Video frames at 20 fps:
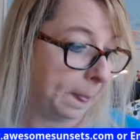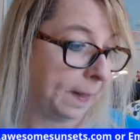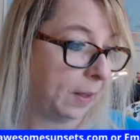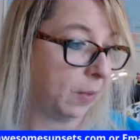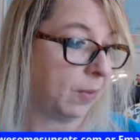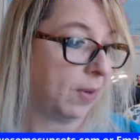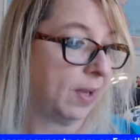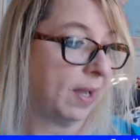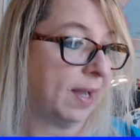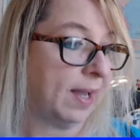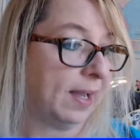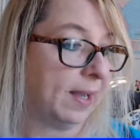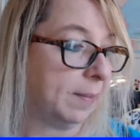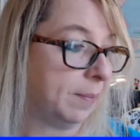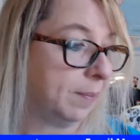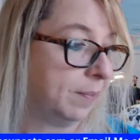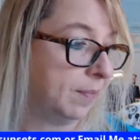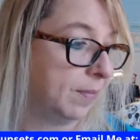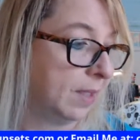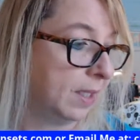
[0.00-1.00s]

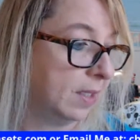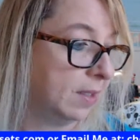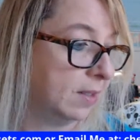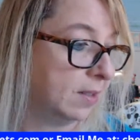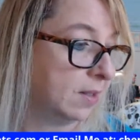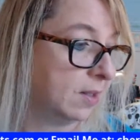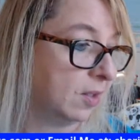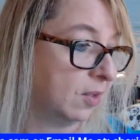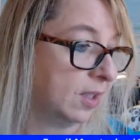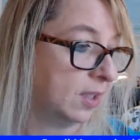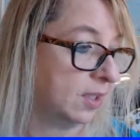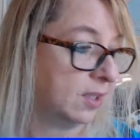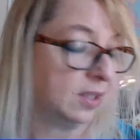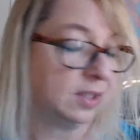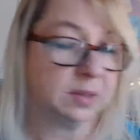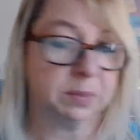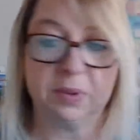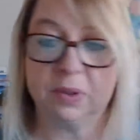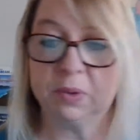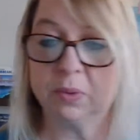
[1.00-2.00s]
Okay, so this
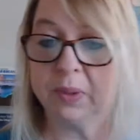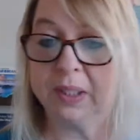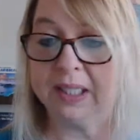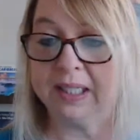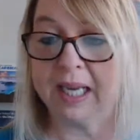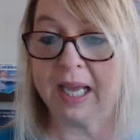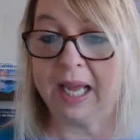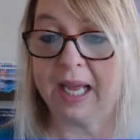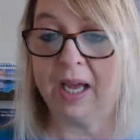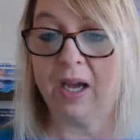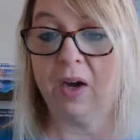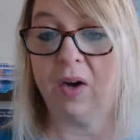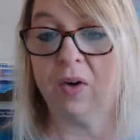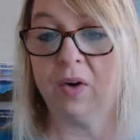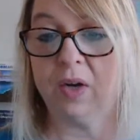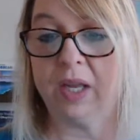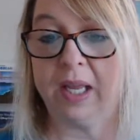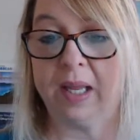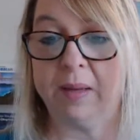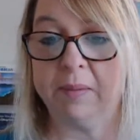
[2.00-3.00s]
is between
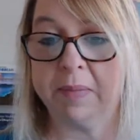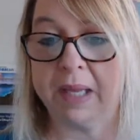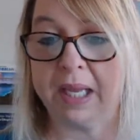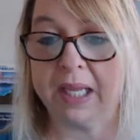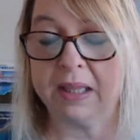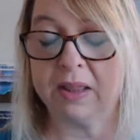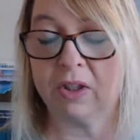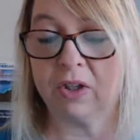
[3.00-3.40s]
now and May